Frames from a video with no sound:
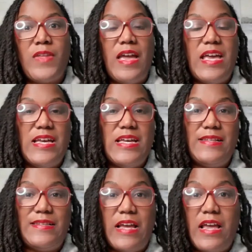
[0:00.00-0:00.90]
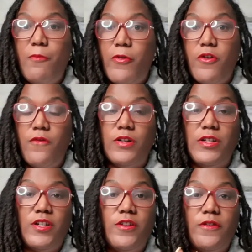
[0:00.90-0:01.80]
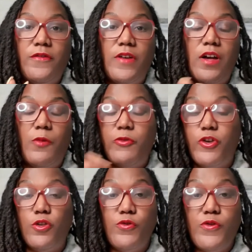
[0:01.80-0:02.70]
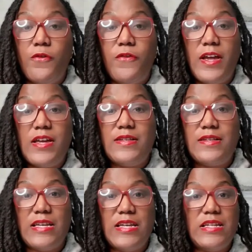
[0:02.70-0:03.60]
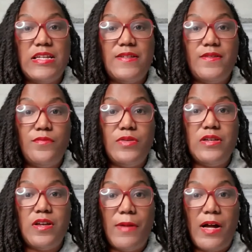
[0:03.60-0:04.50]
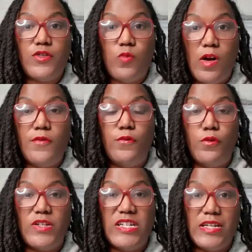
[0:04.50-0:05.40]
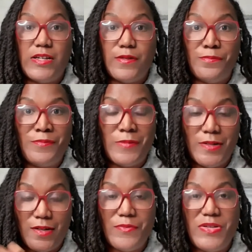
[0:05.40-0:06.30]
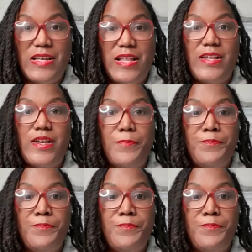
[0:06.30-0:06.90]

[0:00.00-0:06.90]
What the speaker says: And same with your follicular, with your luteal phase, it needs to be about 12 to 14 days. So let me say that again.